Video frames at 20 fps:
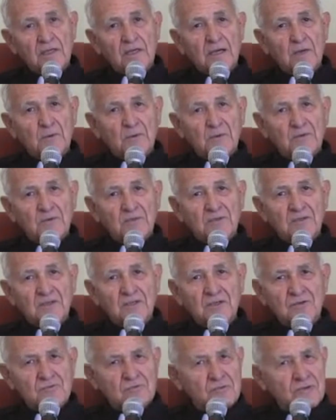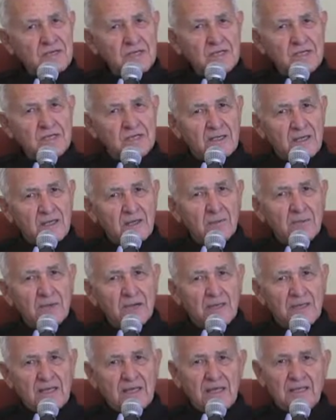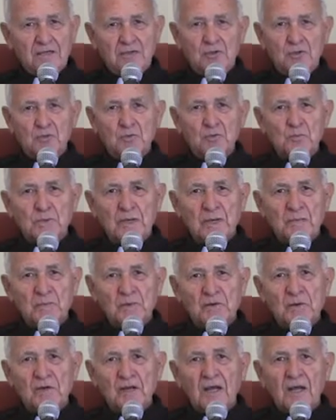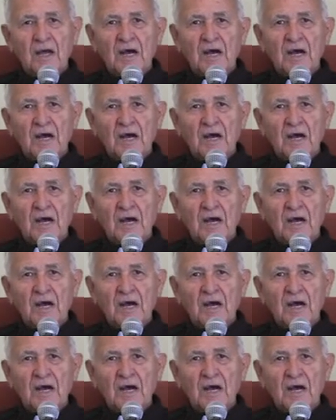I was intrigued by that newspaper,